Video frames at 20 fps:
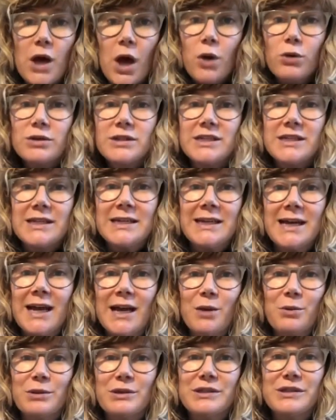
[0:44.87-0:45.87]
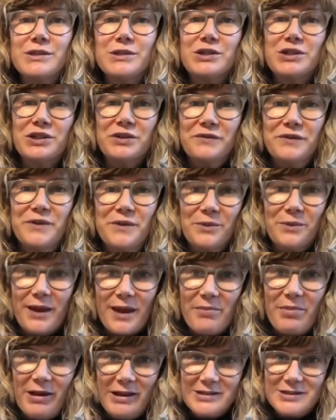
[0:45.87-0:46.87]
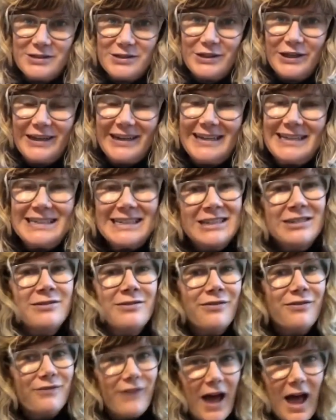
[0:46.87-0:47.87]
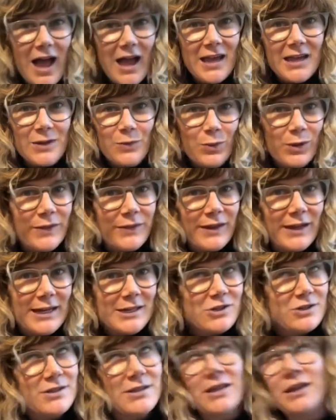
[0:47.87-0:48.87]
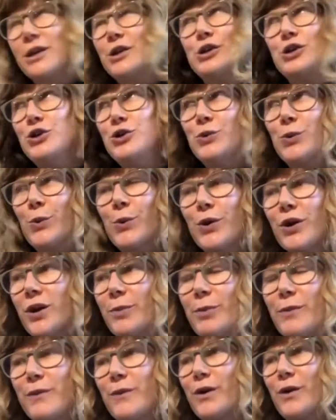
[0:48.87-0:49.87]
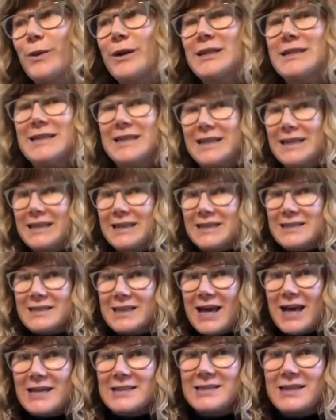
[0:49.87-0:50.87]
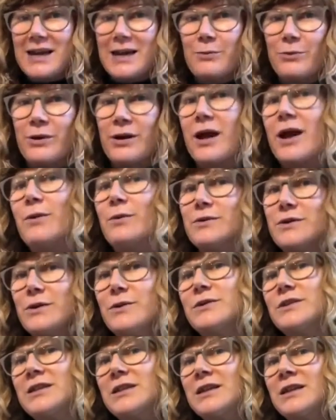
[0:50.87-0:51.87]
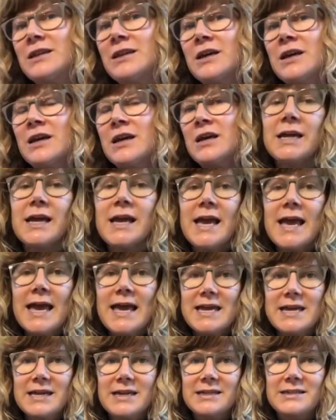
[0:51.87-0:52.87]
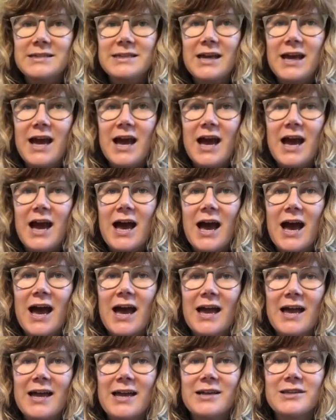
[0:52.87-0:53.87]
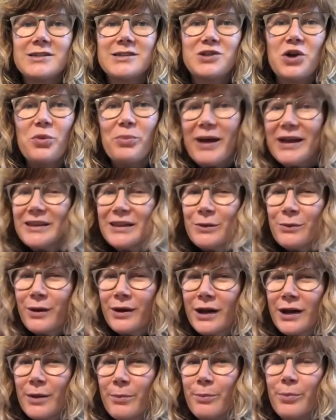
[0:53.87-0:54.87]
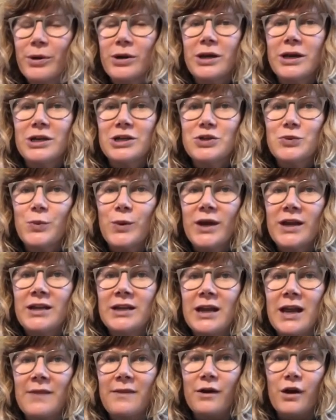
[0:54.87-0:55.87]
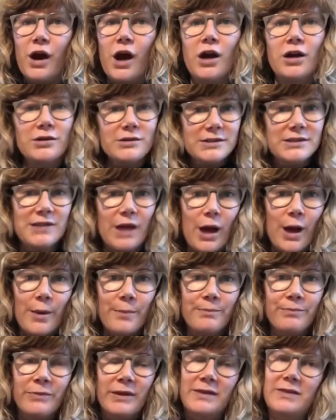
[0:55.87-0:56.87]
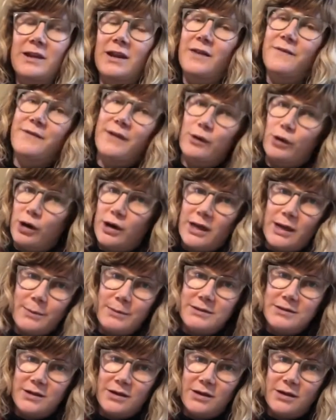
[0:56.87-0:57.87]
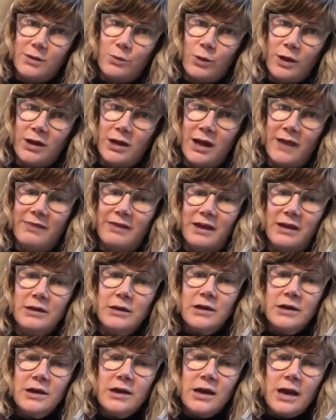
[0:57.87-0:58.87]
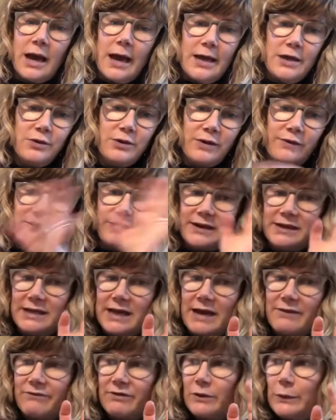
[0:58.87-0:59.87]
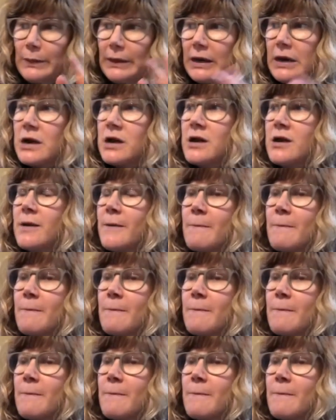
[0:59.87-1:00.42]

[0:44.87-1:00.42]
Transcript: hosting, I was searching for the right puzzle and I didn't find one that I just like adored before we did it this last time when I was hosting. And I so badly wanted a bookish one, and there are some like that I found on Amazon and whatnot that uh, you can find everywhere,